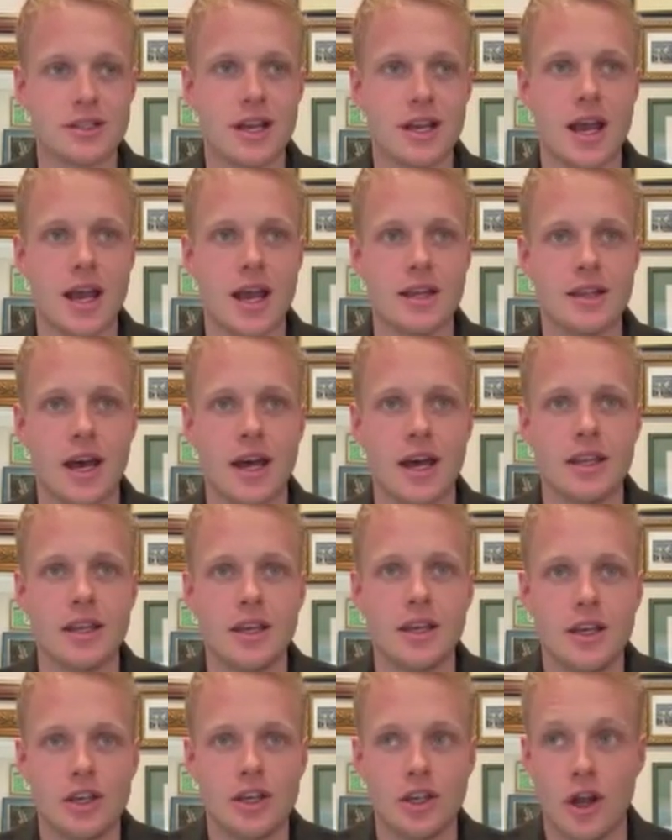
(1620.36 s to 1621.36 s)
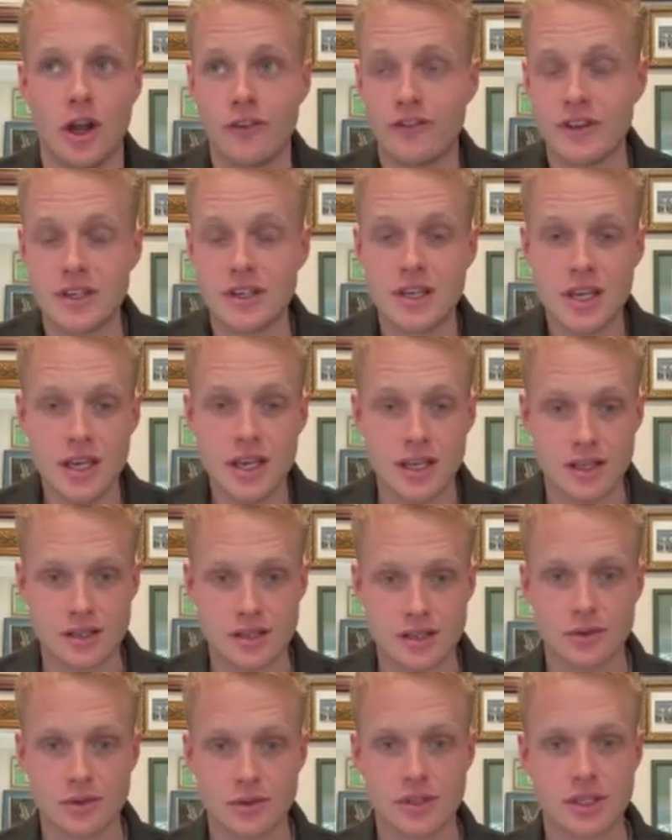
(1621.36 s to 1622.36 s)
day that for
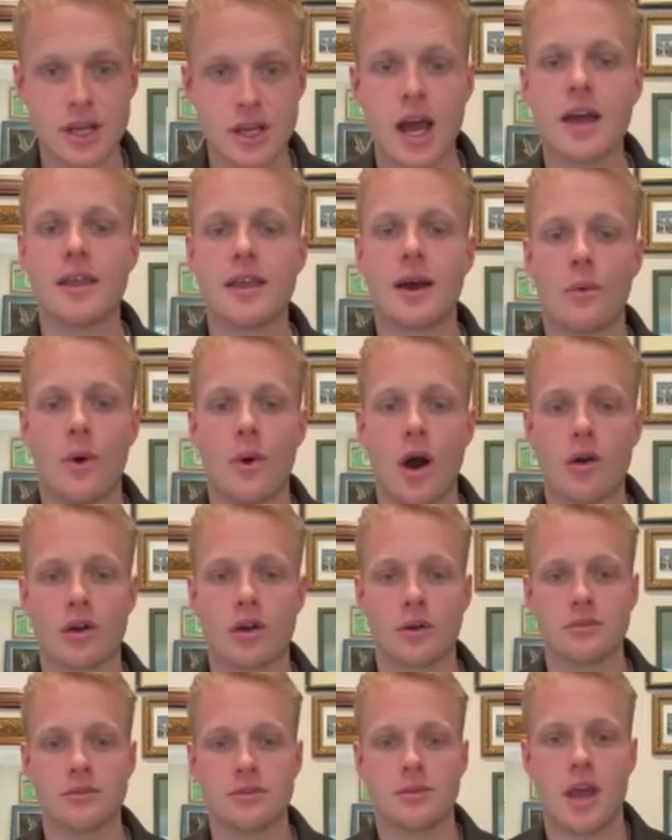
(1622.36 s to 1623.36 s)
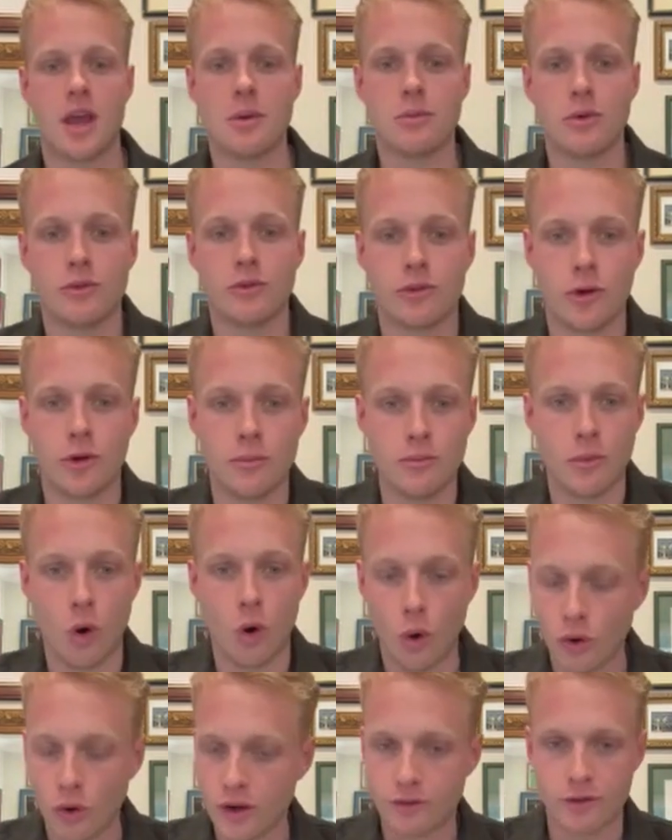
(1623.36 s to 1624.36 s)
years it was a day that welcomed people from
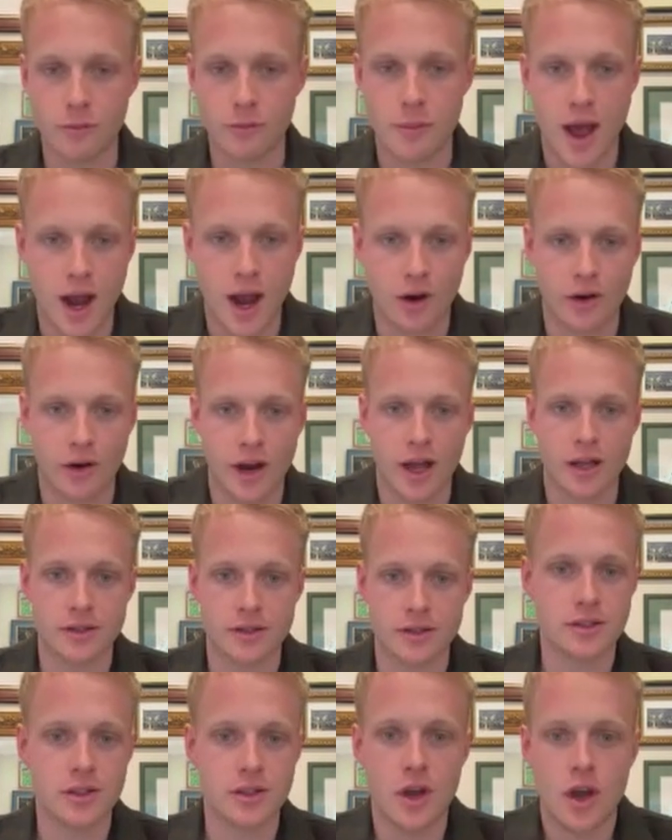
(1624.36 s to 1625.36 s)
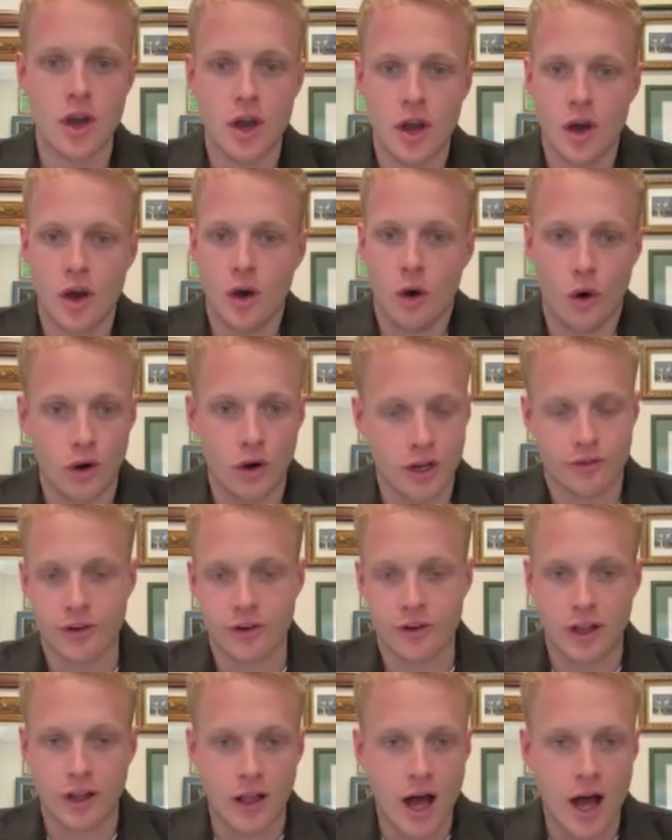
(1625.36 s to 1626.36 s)
all different backgrounds, all
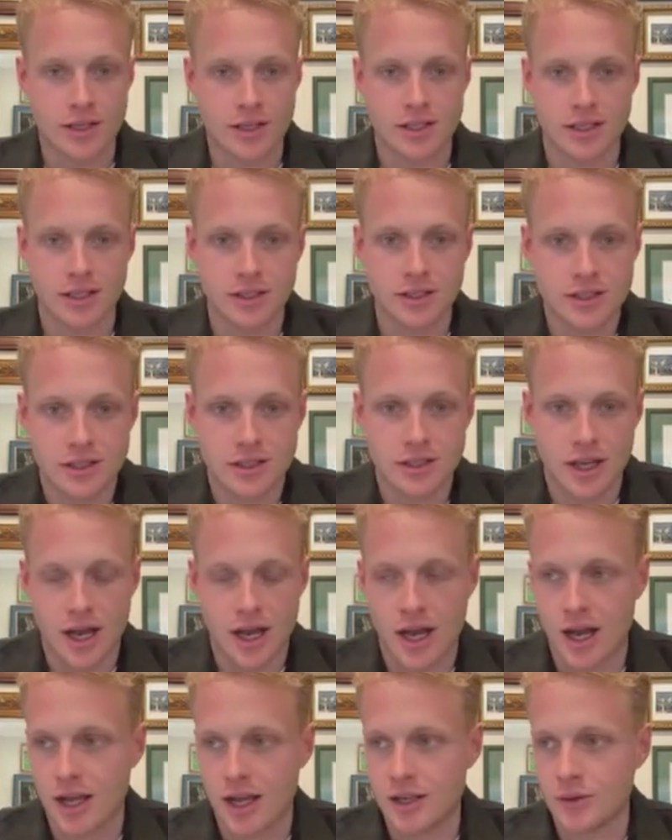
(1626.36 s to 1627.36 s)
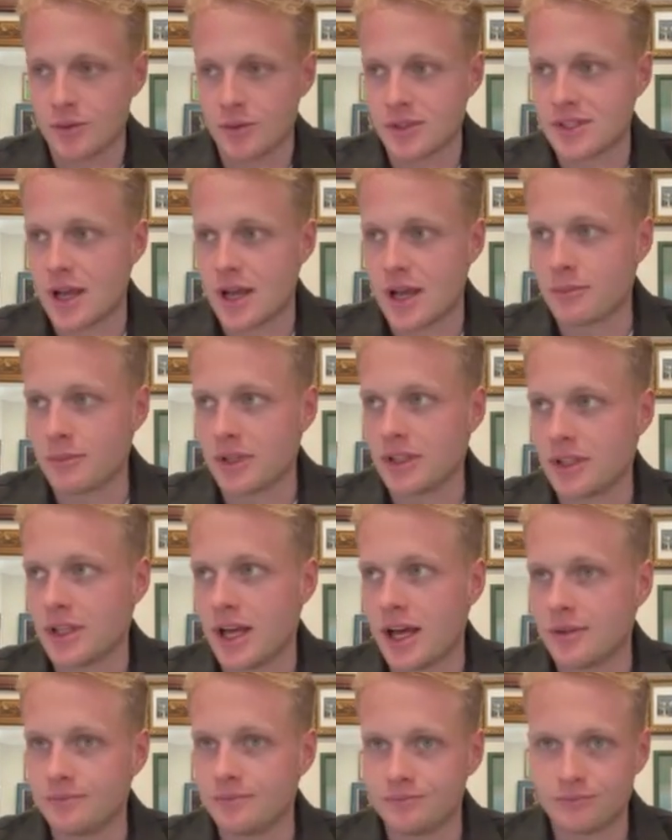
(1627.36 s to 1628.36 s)
different classes. It was something
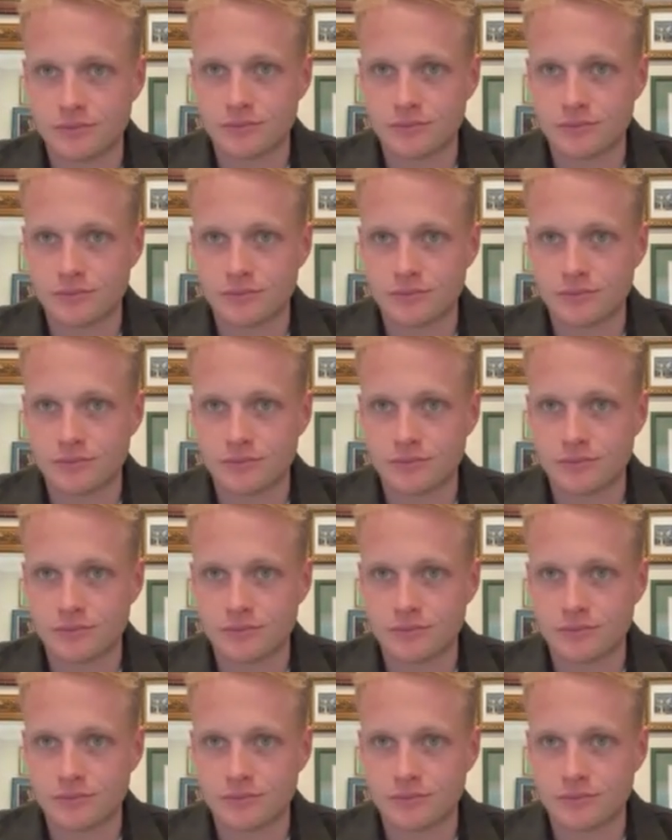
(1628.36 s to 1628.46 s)
that